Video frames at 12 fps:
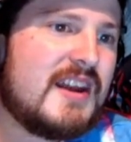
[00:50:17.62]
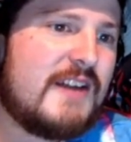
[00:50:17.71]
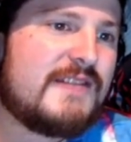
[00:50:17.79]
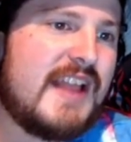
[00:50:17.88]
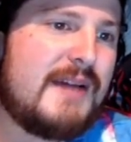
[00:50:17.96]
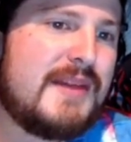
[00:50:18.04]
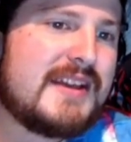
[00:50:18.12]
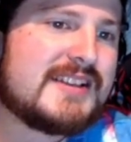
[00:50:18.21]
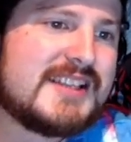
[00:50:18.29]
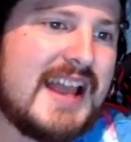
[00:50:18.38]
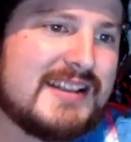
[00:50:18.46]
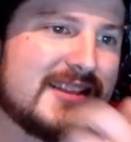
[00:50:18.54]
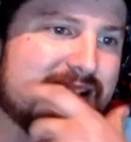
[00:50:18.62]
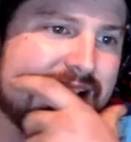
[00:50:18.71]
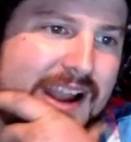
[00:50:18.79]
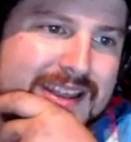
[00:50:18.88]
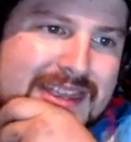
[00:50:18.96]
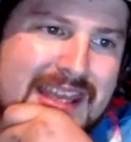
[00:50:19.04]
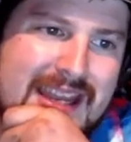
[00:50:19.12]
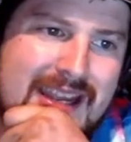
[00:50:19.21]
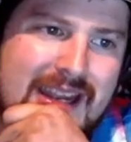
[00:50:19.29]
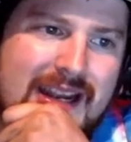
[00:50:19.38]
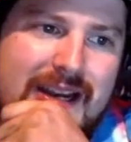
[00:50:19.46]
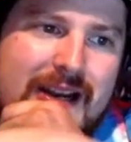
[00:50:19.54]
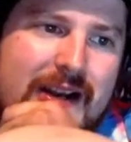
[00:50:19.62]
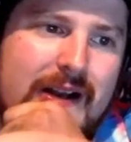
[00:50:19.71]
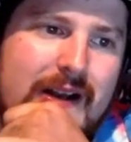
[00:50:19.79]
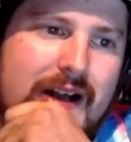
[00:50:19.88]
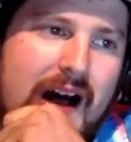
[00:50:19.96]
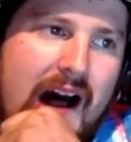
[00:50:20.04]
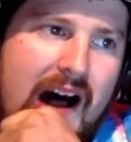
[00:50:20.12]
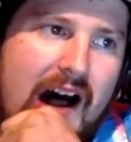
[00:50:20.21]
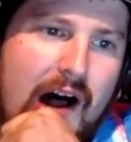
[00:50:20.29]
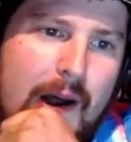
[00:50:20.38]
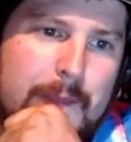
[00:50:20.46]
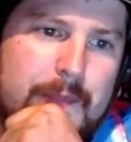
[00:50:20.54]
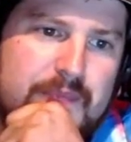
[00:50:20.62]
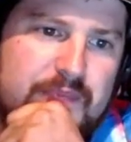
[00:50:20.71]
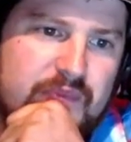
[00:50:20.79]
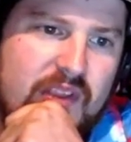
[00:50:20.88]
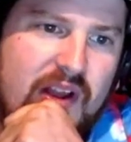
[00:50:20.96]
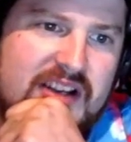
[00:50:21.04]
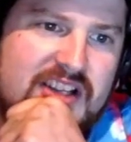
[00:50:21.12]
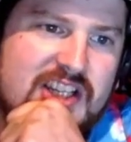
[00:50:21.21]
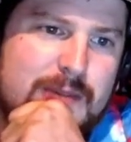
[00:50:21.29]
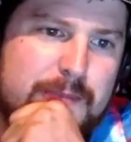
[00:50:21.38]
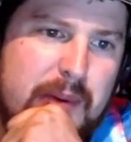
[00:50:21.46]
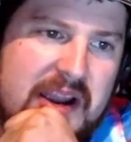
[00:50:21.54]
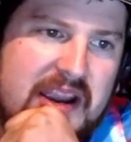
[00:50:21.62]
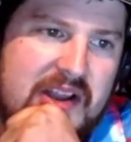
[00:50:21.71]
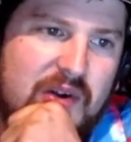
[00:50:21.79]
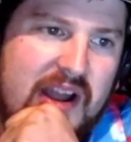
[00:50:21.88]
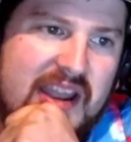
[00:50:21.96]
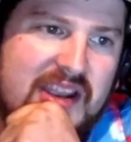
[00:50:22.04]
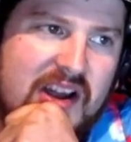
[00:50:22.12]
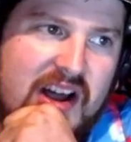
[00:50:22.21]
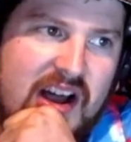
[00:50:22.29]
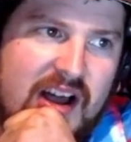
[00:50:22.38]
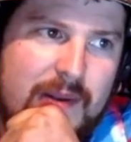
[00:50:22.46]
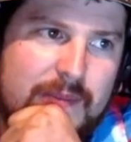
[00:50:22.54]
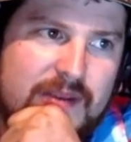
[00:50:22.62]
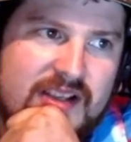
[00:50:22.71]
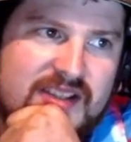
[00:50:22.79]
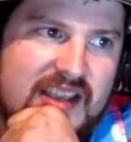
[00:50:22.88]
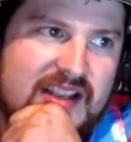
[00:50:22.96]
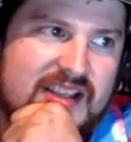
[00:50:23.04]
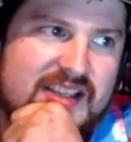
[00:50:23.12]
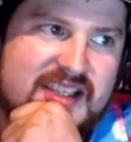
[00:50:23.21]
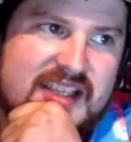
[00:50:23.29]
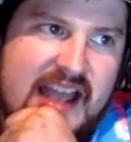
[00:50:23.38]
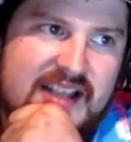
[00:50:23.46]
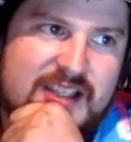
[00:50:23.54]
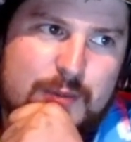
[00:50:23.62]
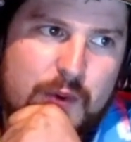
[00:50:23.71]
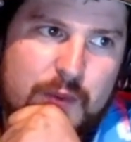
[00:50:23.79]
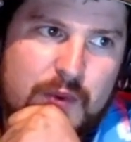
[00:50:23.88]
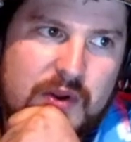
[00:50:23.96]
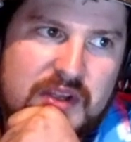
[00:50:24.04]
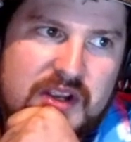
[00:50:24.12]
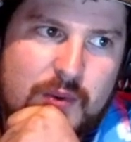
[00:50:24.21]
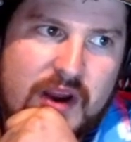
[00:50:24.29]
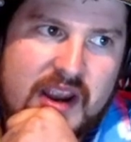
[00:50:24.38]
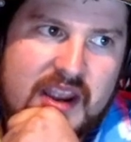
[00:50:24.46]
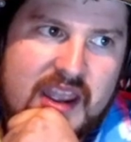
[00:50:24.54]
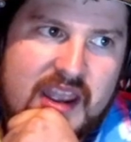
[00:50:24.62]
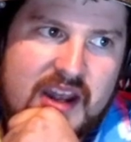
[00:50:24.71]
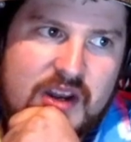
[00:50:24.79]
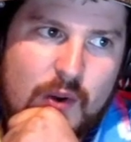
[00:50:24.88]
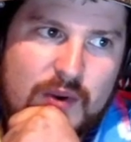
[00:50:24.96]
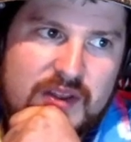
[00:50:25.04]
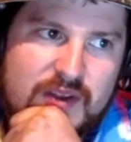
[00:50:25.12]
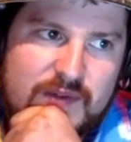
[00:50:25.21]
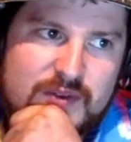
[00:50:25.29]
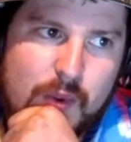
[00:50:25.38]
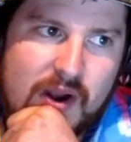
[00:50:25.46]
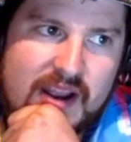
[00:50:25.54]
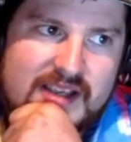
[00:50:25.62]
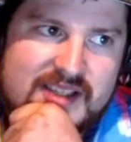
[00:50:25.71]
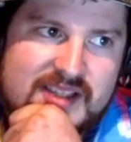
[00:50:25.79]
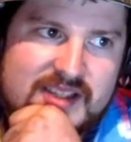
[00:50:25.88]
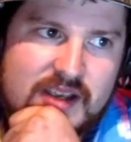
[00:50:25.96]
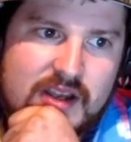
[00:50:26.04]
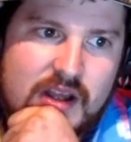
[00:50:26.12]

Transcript: If that makes sense, I think. Mm-hmm. Uh, like, despite, like, uh, because, like, the sets were really great and You Only Live Twice.